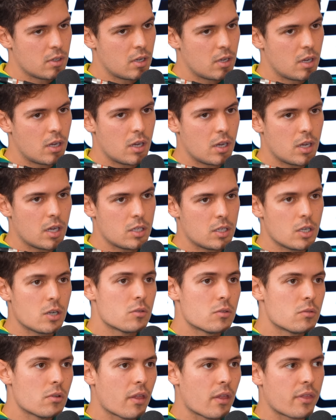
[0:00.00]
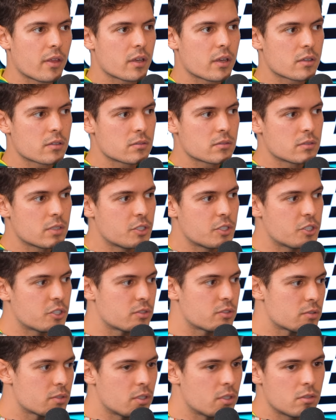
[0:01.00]
Uh, no, I think they
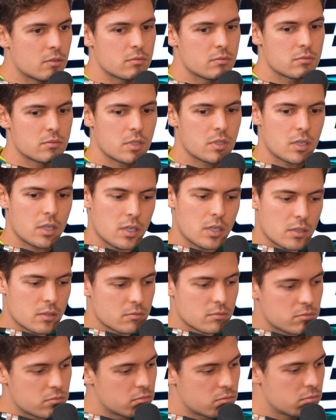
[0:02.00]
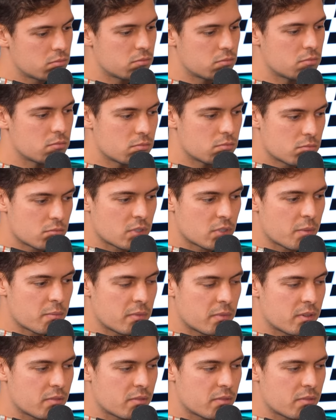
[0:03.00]
just you know uh, they